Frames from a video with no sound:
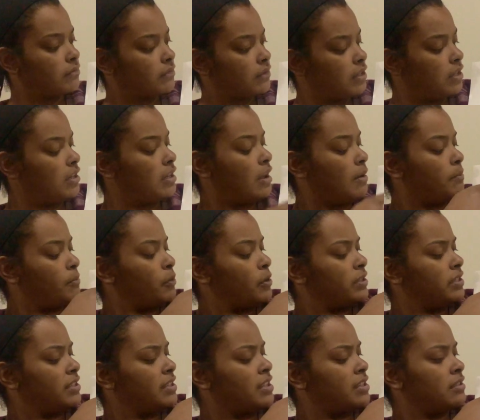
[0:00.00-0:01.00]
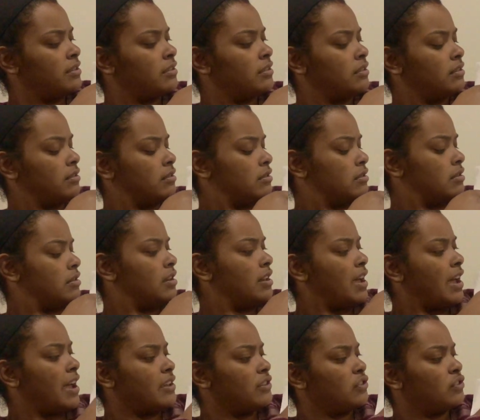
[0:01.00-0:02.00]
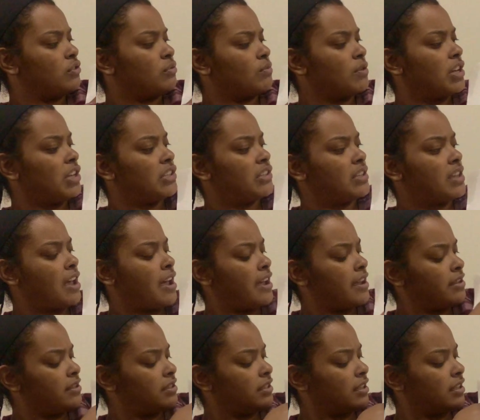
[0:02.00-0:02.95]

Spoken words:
Yep, what's this? Has 3 sides.